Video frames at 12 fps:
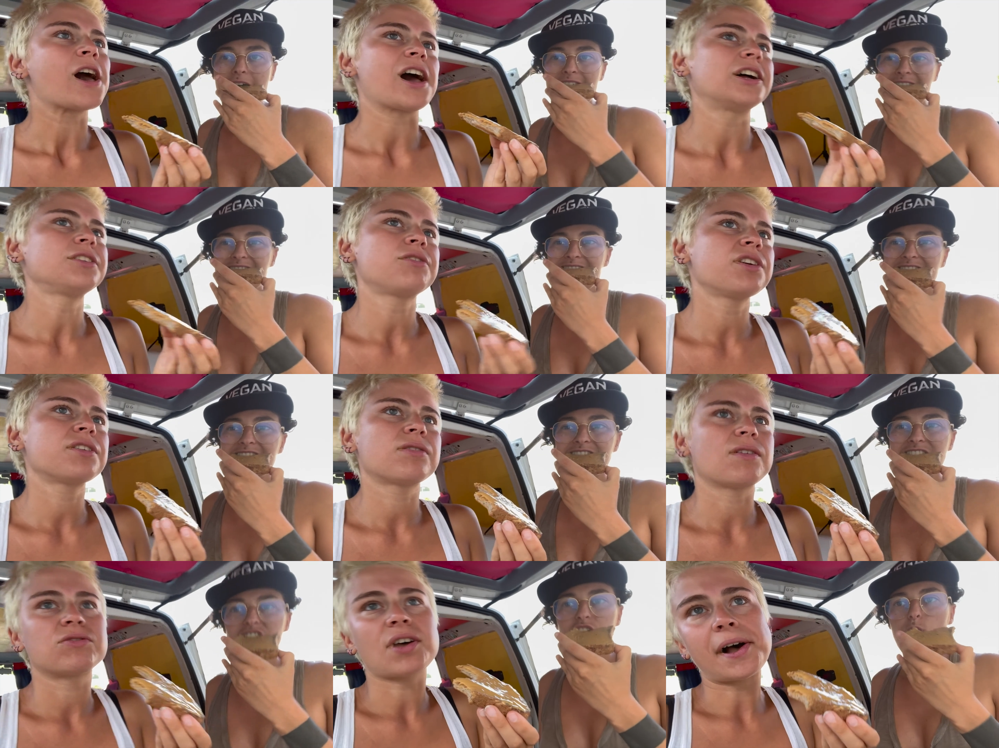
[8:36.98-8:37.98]
Speaker 1: I think
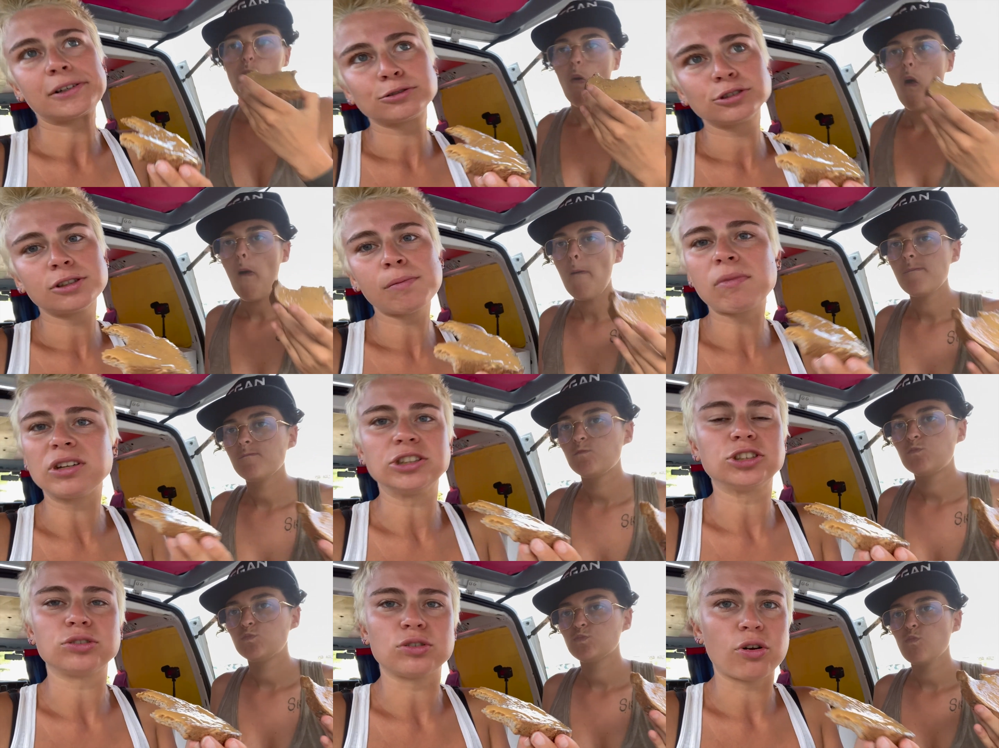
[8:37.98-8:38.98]
the town
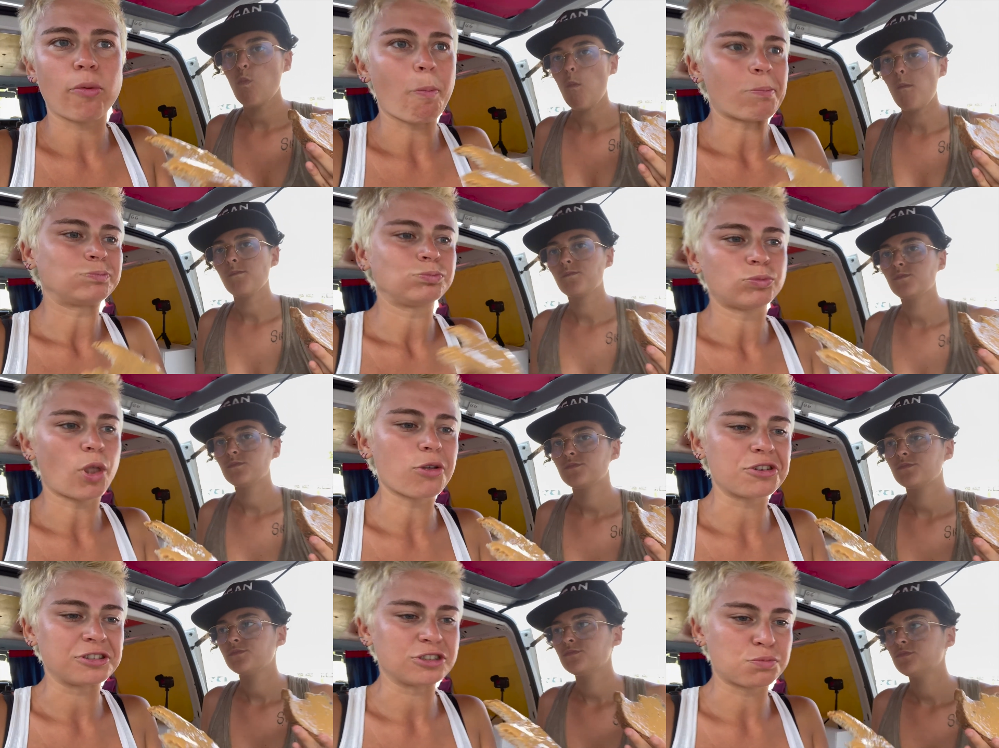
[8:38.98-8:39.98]
is
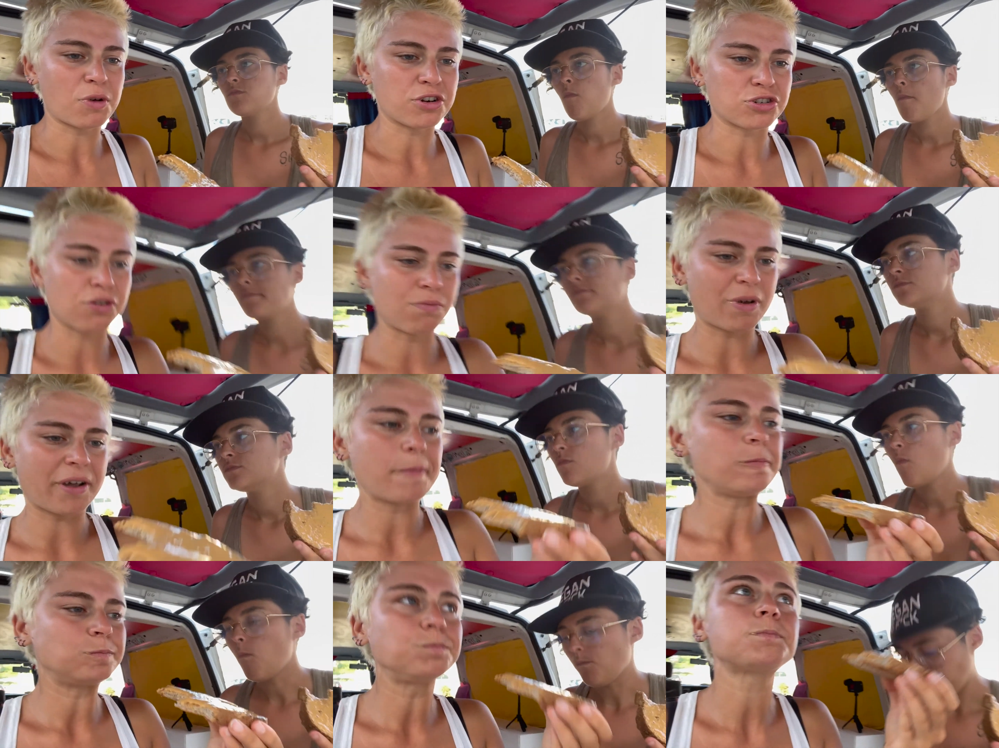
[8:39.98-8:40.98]
nothing special by
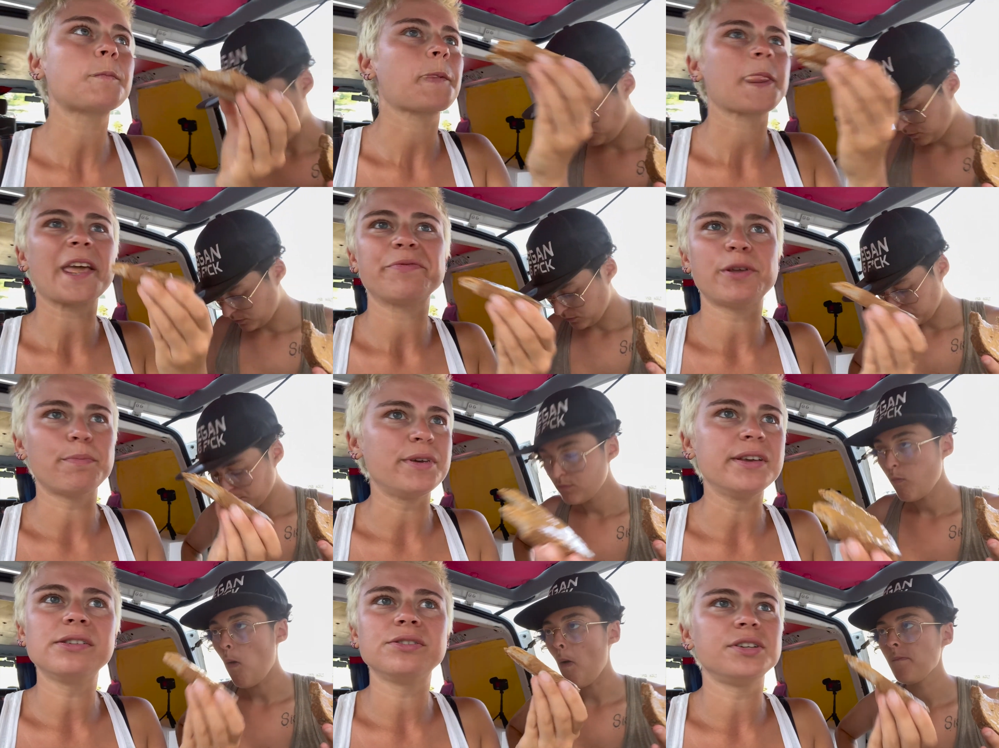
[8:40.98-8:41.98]
the
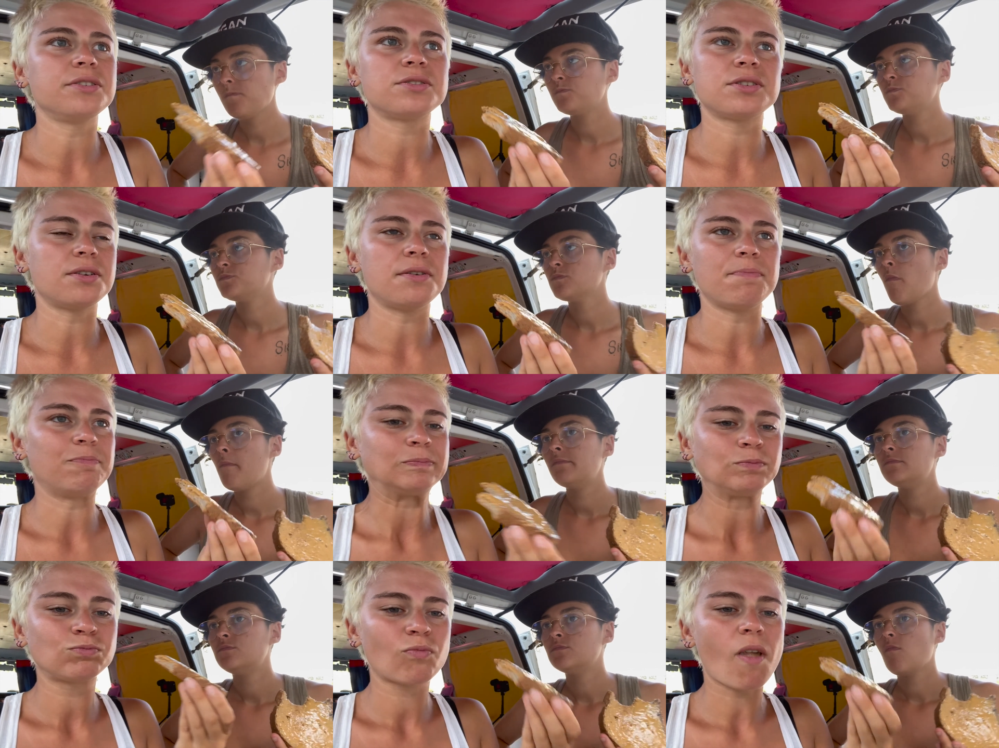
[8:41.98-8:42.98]
buildings and
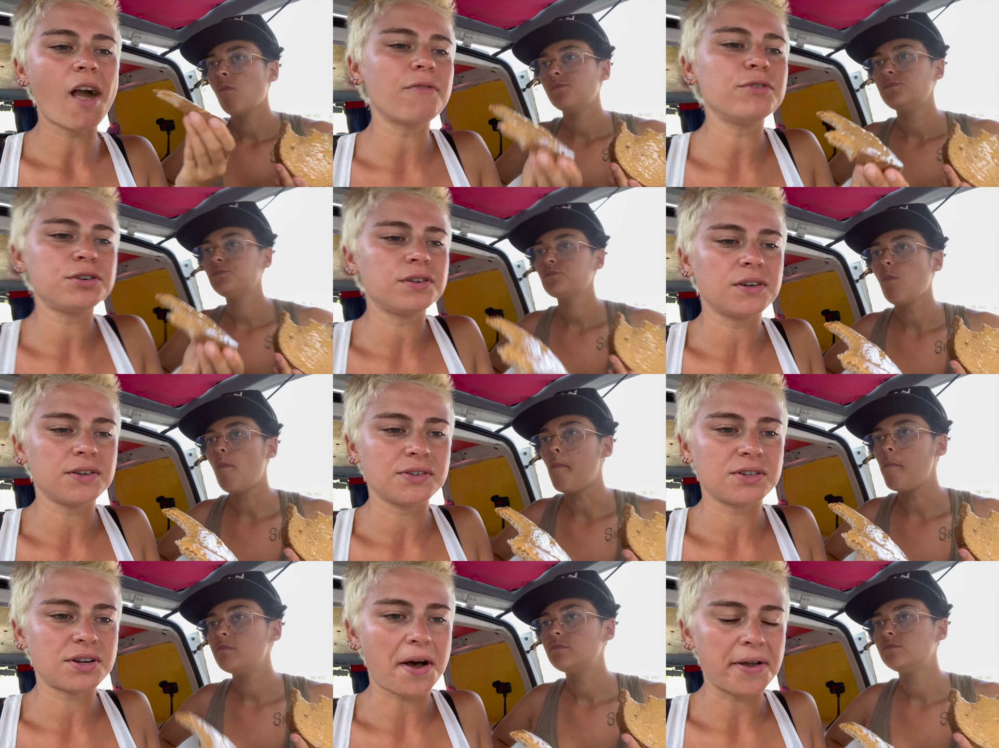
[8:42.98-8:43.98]
everything
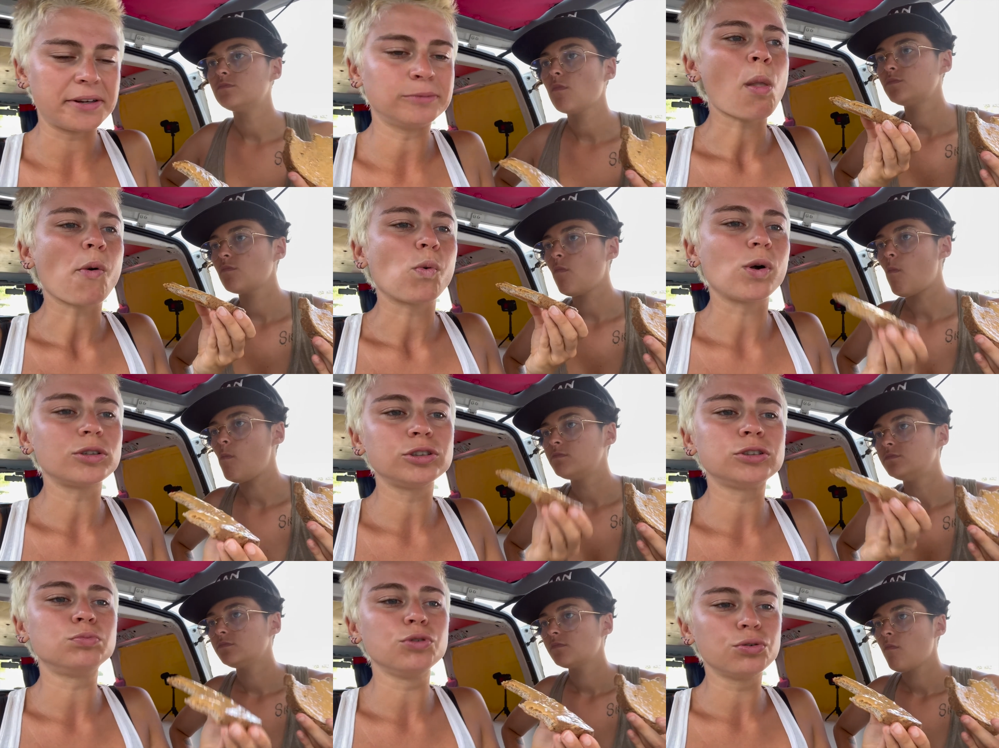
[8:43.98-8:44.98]
inside. What
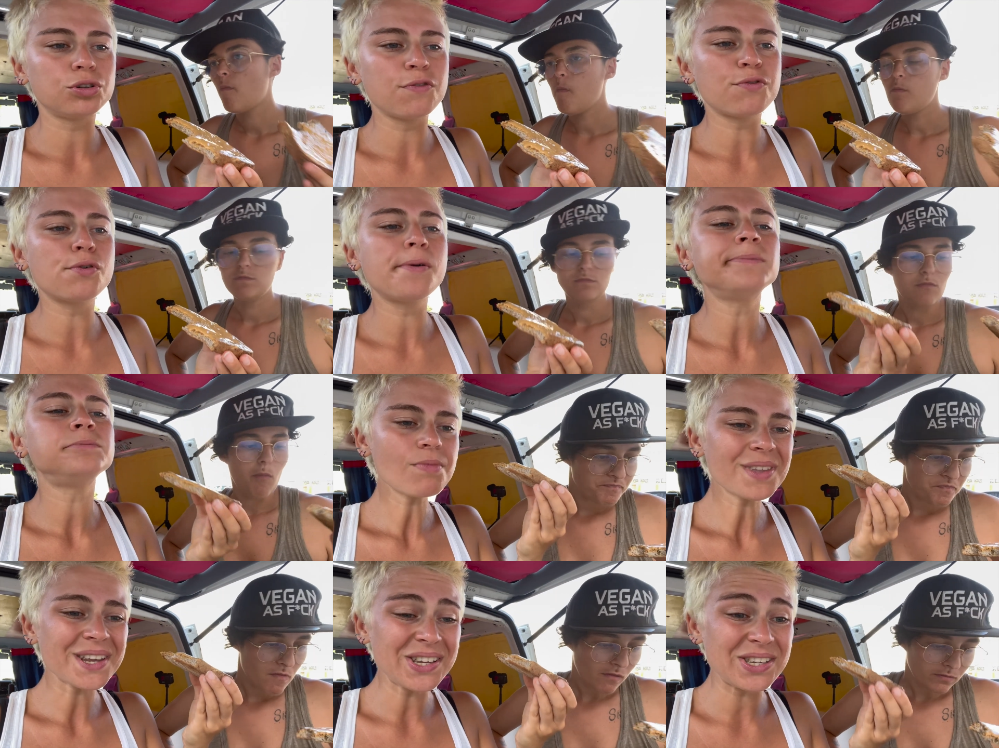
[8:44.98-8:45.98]
is beautiful
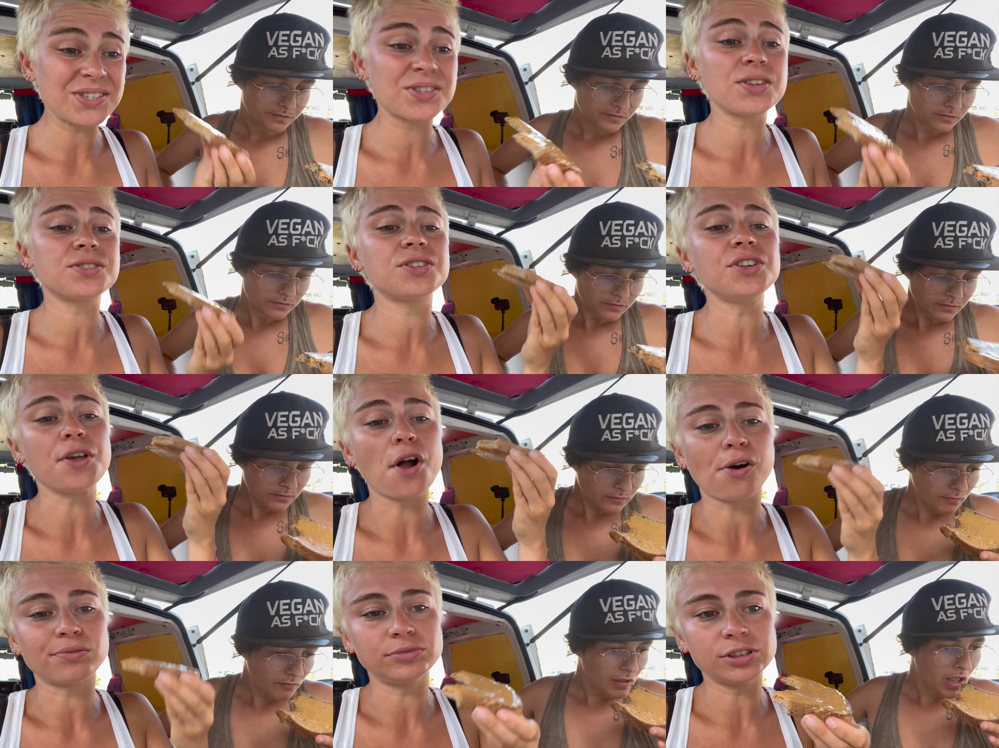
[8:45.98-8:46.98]
is the sea
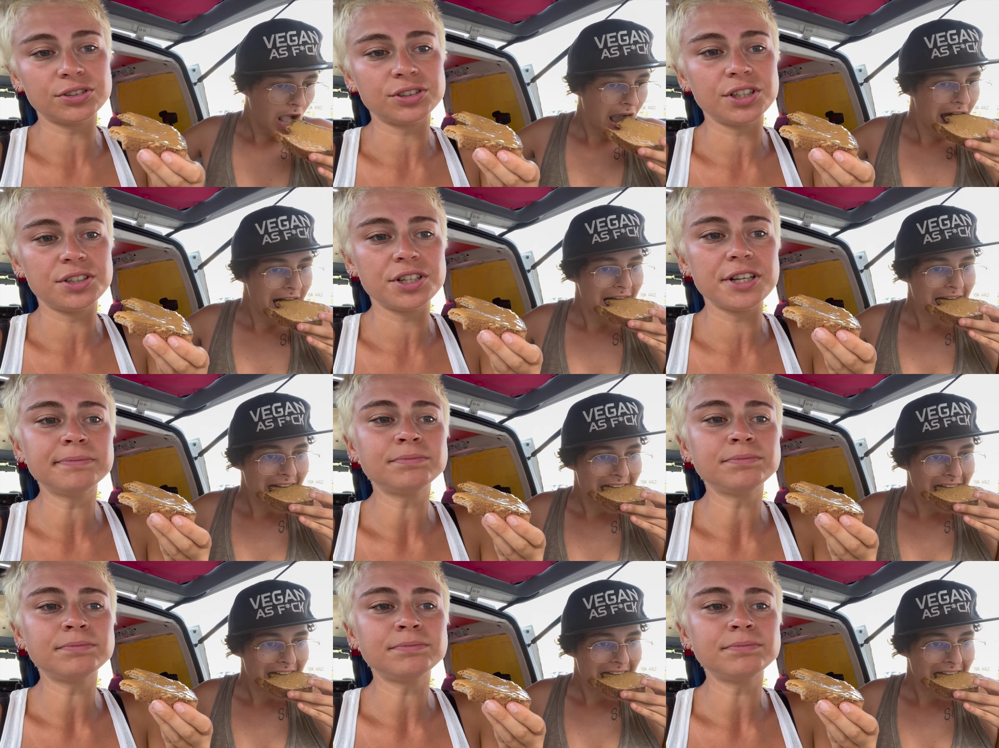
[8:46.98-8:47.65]
of the city